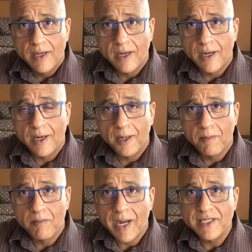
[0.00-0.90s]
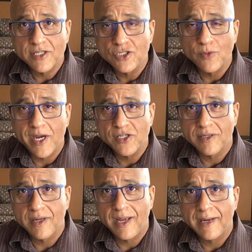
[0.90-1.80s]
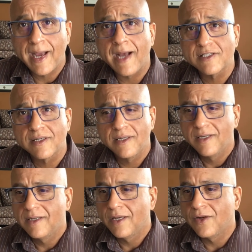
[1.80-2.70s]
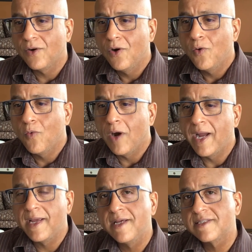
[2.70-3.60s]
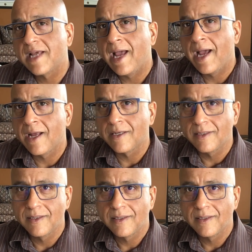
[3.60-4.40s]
my situation, and ask, why is Anne